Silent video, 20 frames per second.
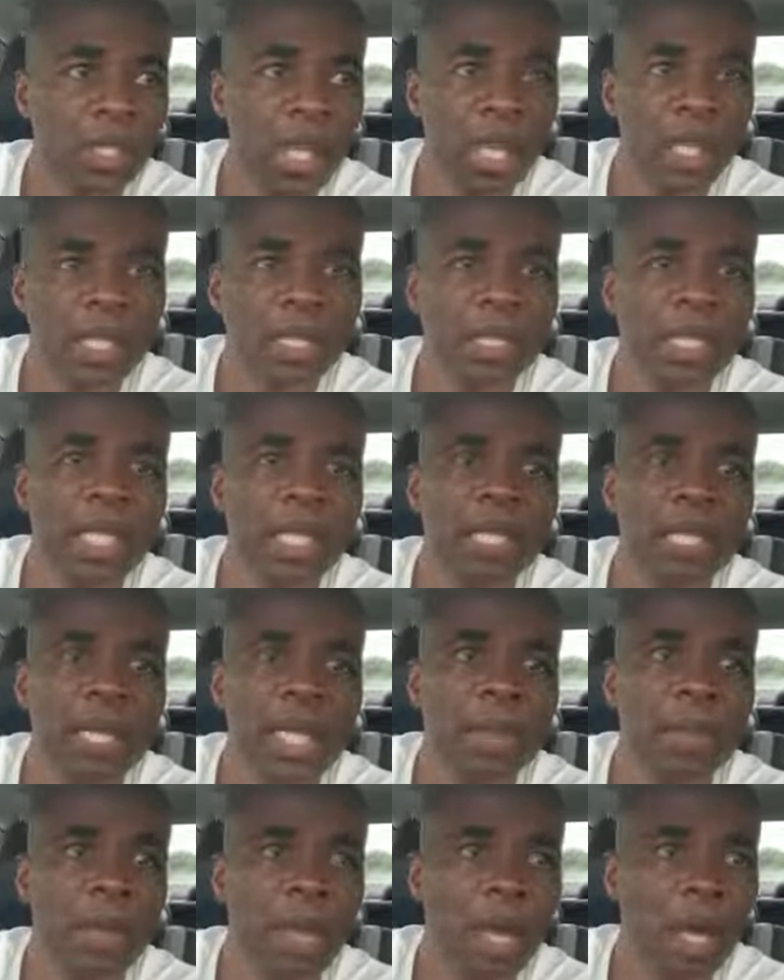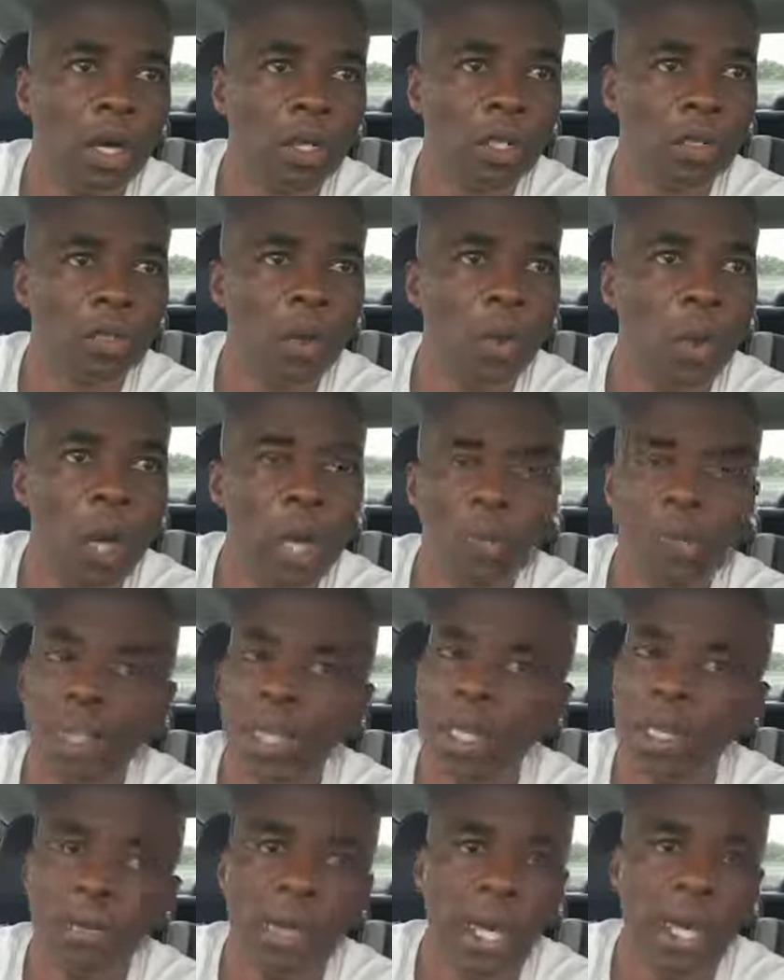Understand the labor laws. If you're working for
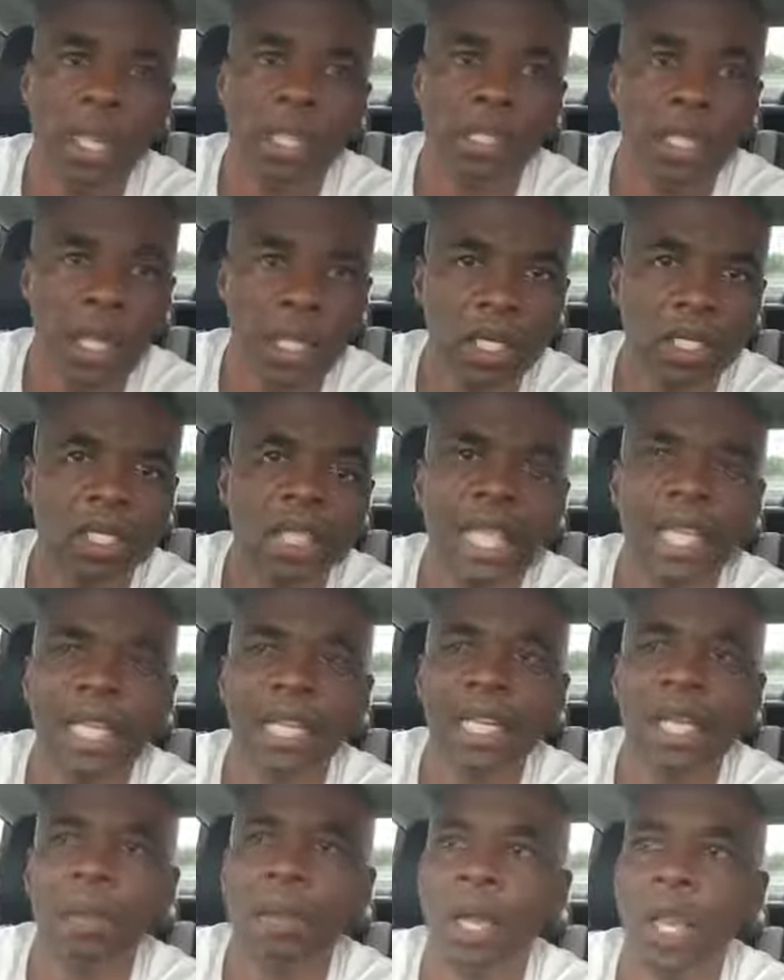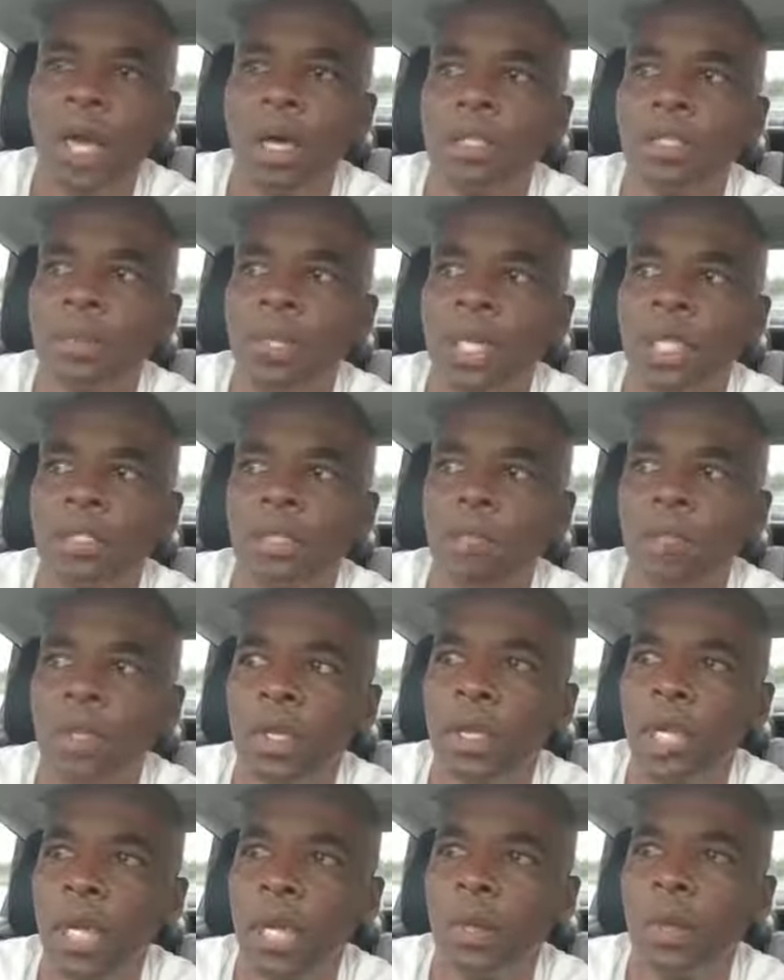anybody else, understand the labor laws, because if
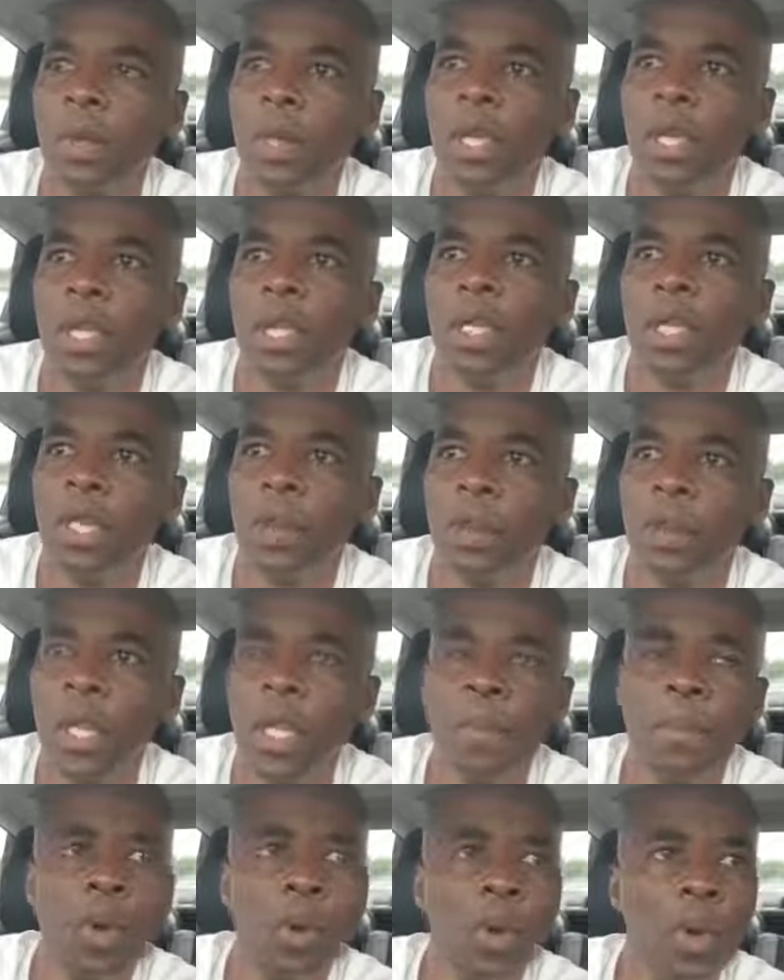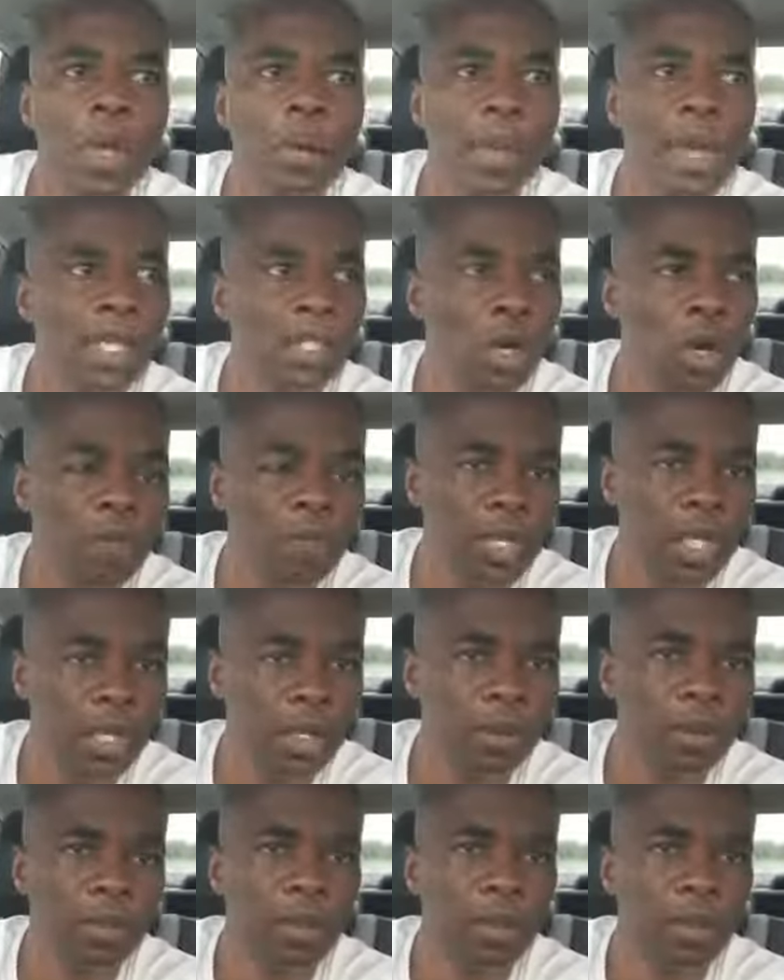you don't, then people will mess over you.